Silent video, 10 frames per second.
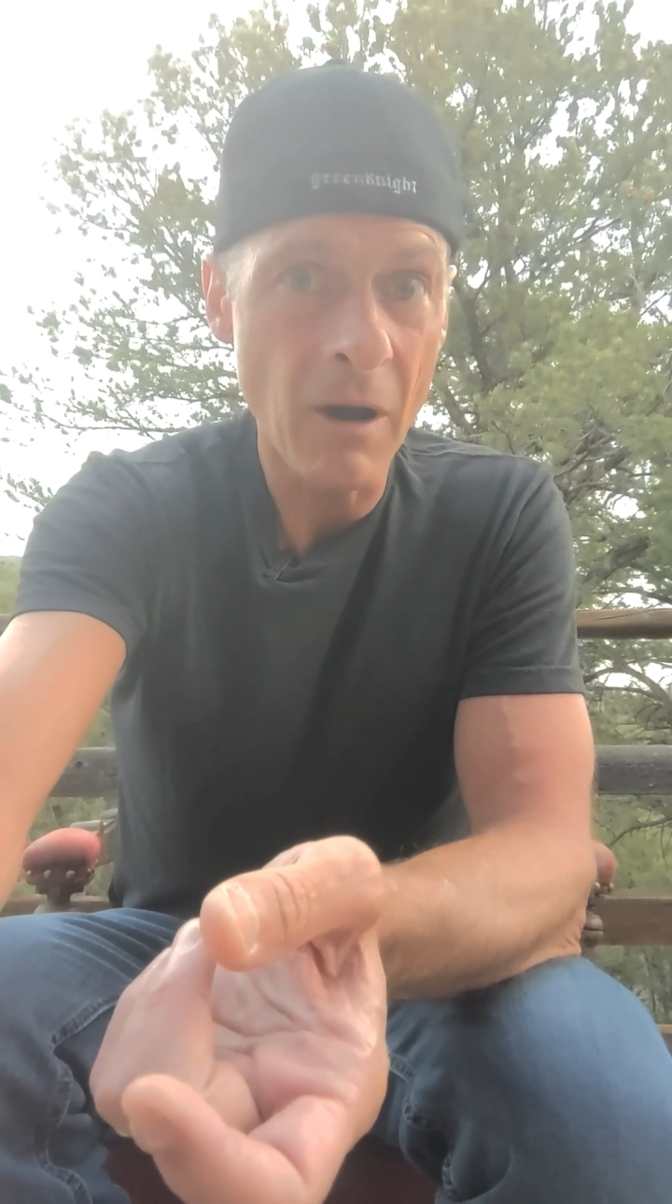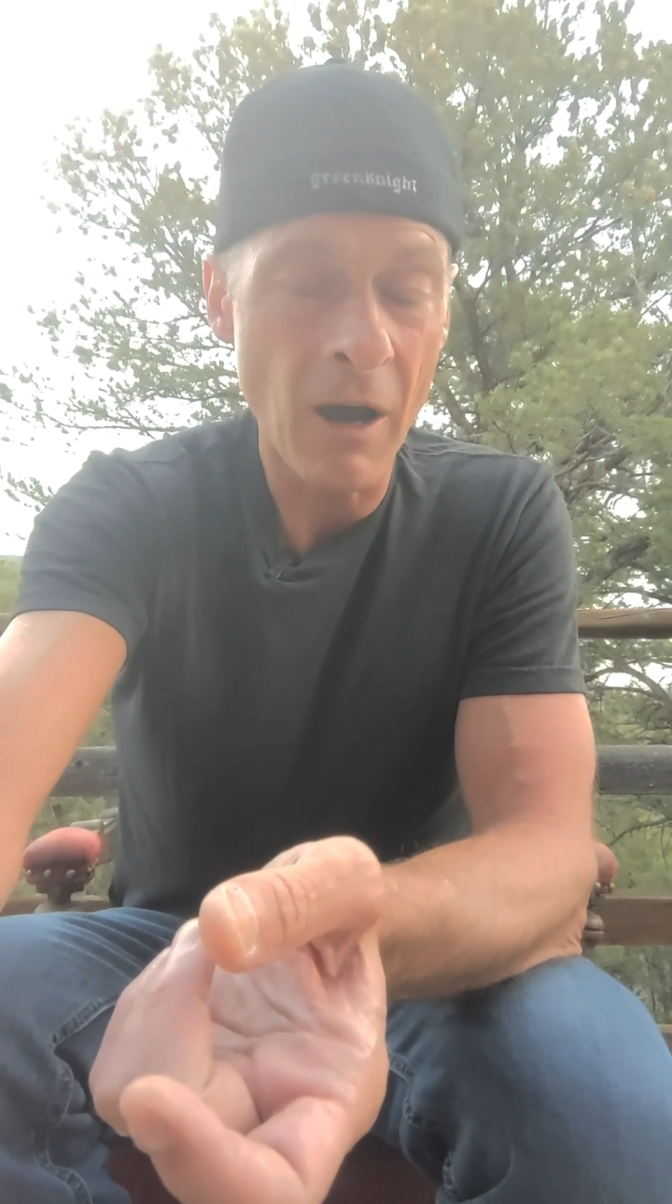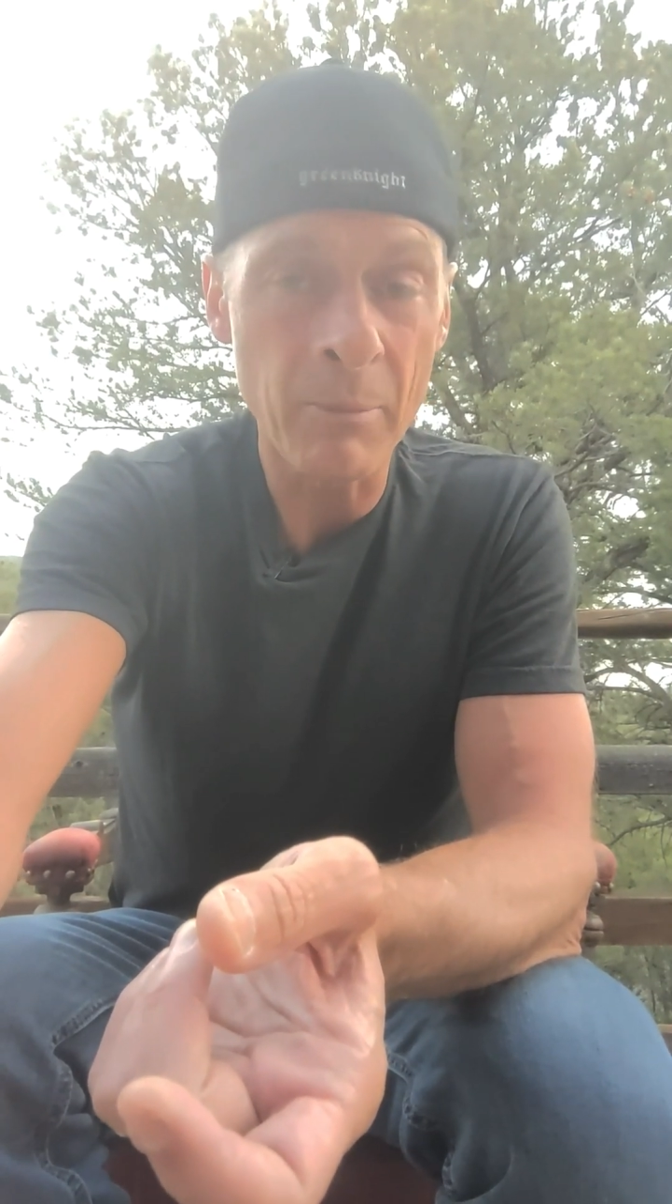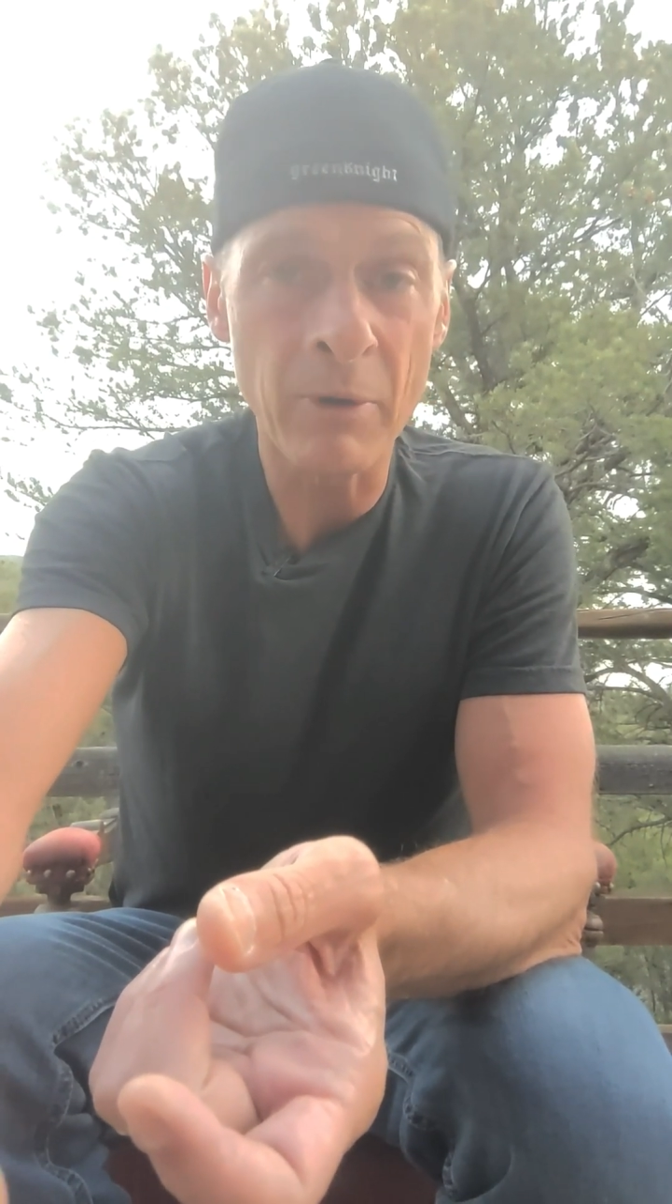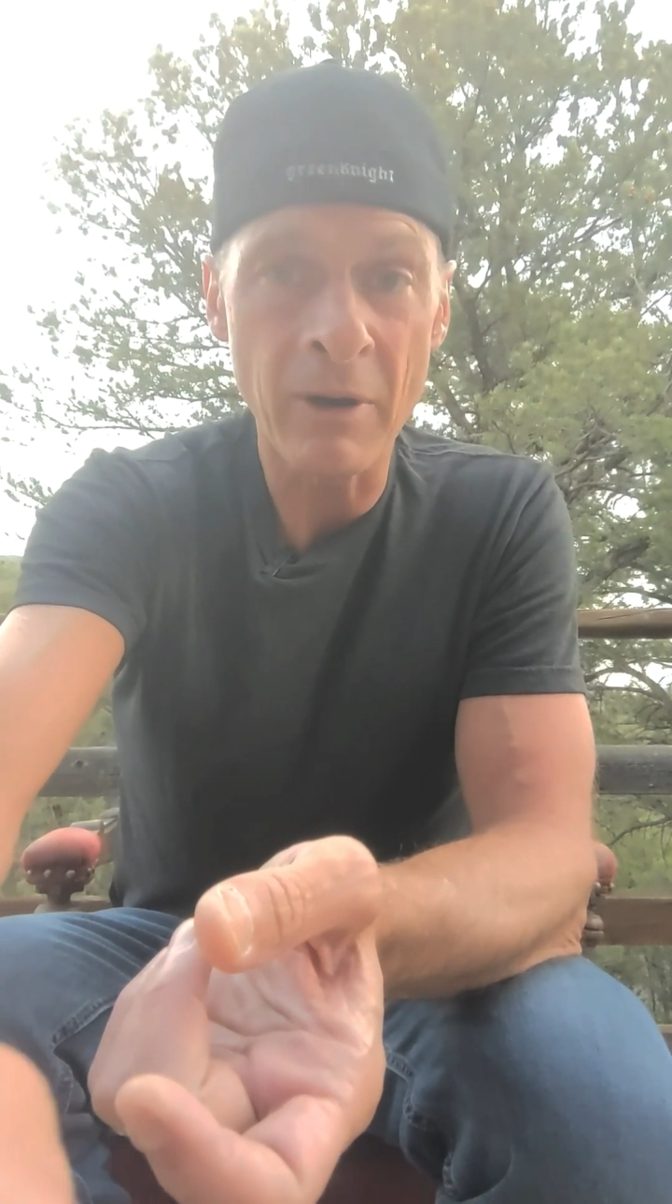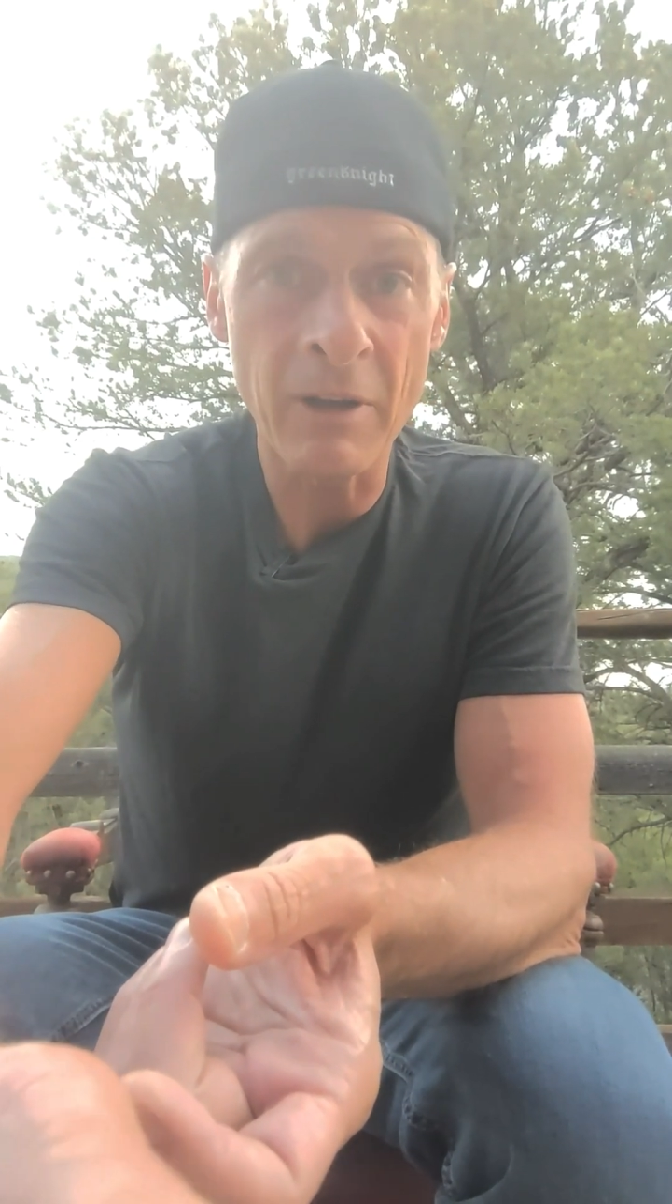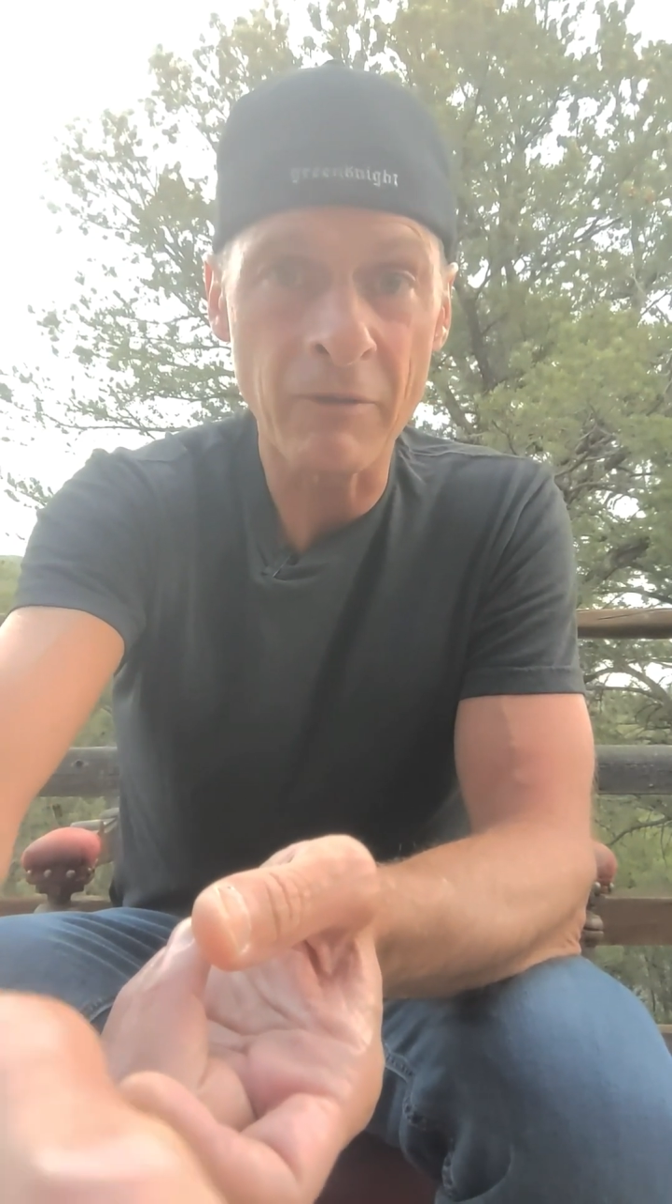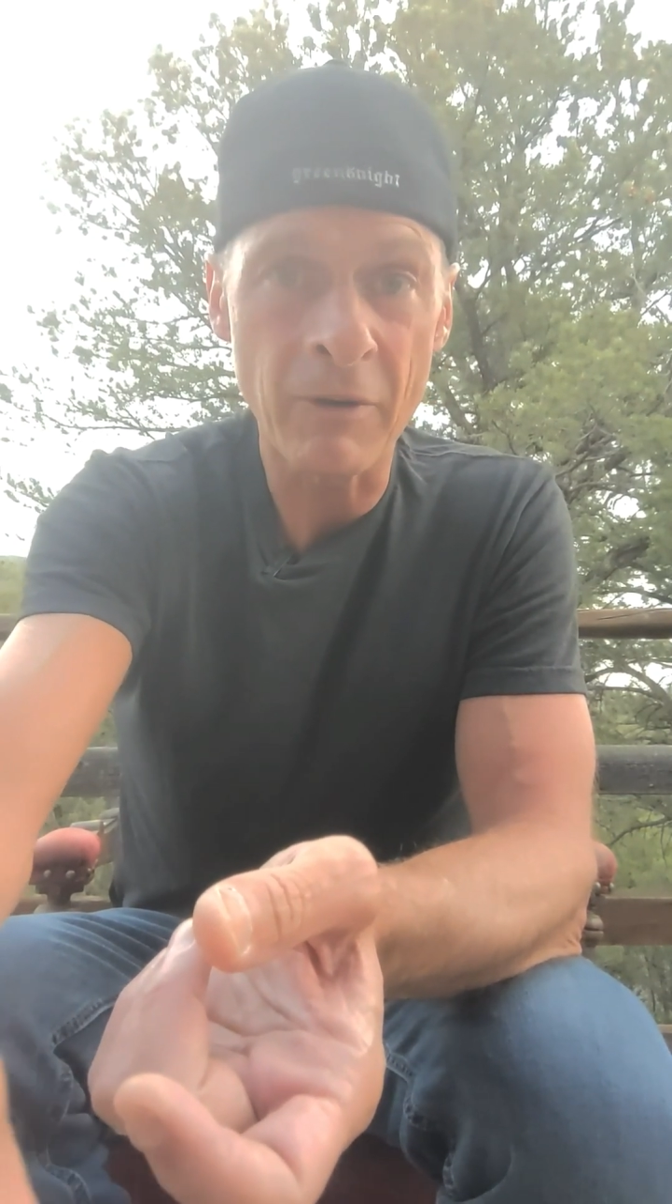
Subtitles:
operating